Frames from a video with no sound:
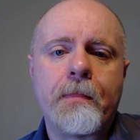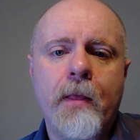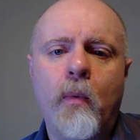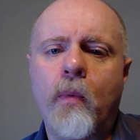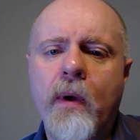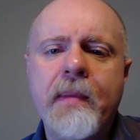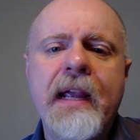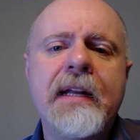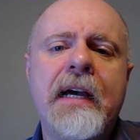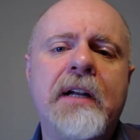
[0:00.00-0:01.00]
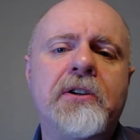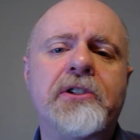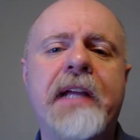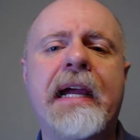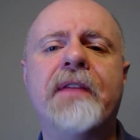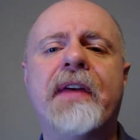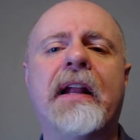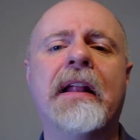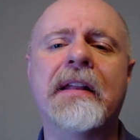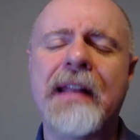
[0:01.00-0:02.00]
When we begin to understand that
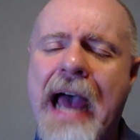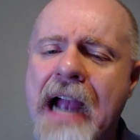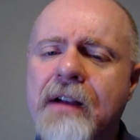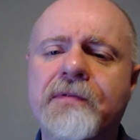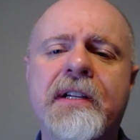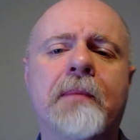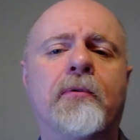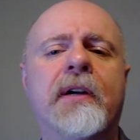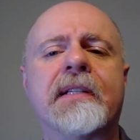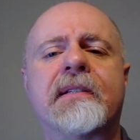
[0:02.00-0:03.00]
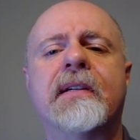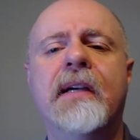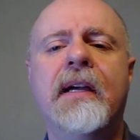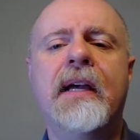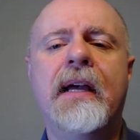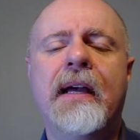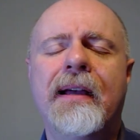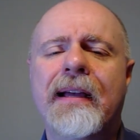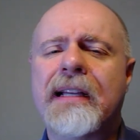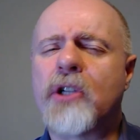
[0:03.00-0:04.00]
a lack of temperance
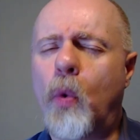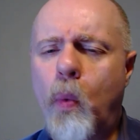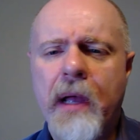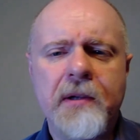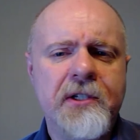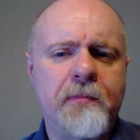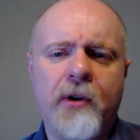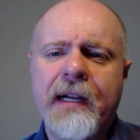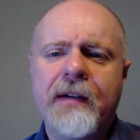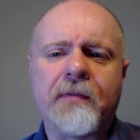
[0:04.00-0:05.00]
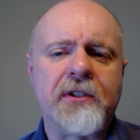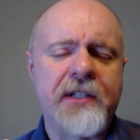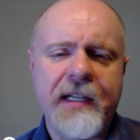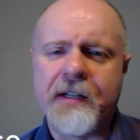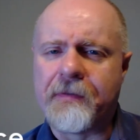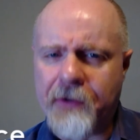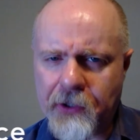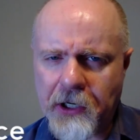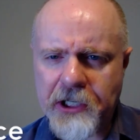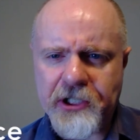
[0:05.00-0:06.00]
is a wellspring for sin to
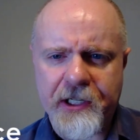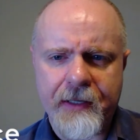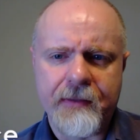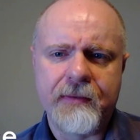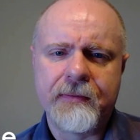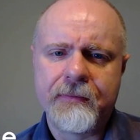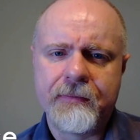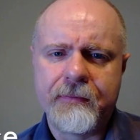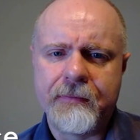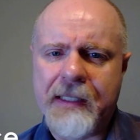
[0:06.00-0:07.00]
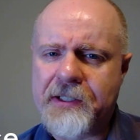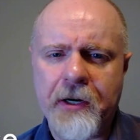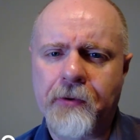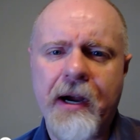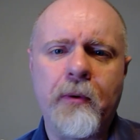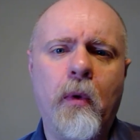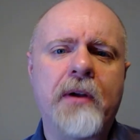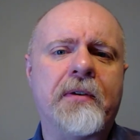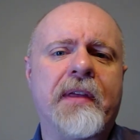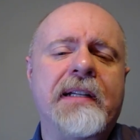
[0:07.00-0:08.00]
flourish, it's no great
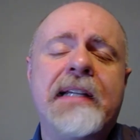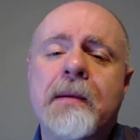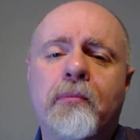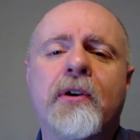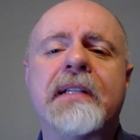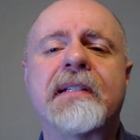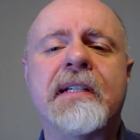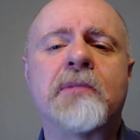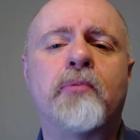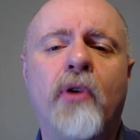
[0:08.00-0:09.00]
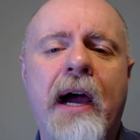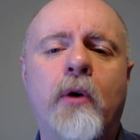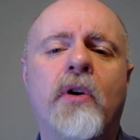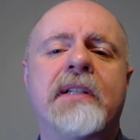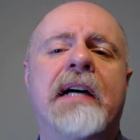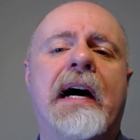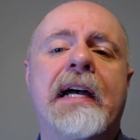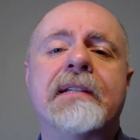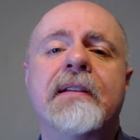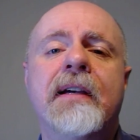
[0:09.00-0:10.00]
wonder that temperance is
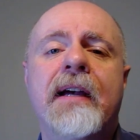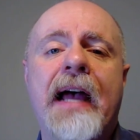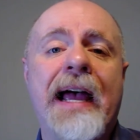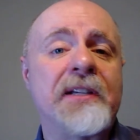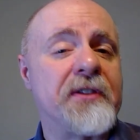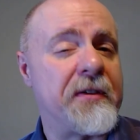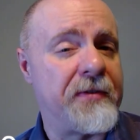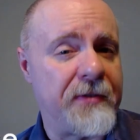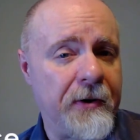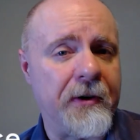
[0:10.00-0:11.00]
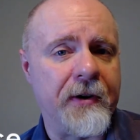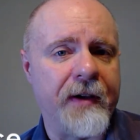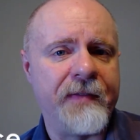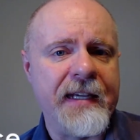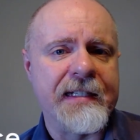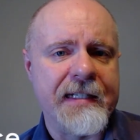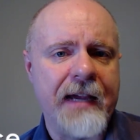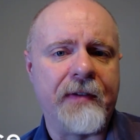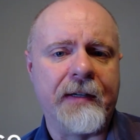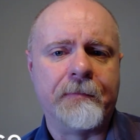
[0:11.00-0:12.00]
prioritized as the third of these
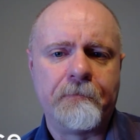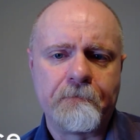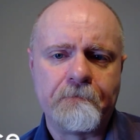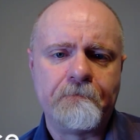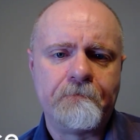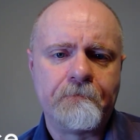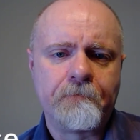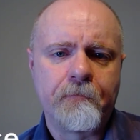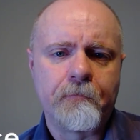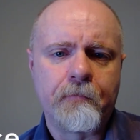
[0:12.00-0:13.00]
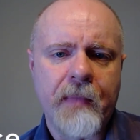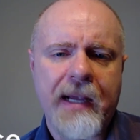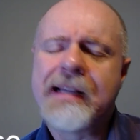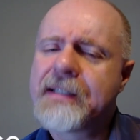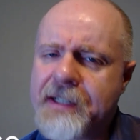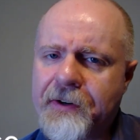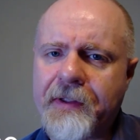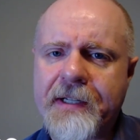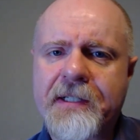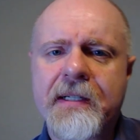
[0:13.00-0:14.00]
seven. Consider
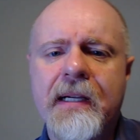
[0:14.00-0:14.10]
this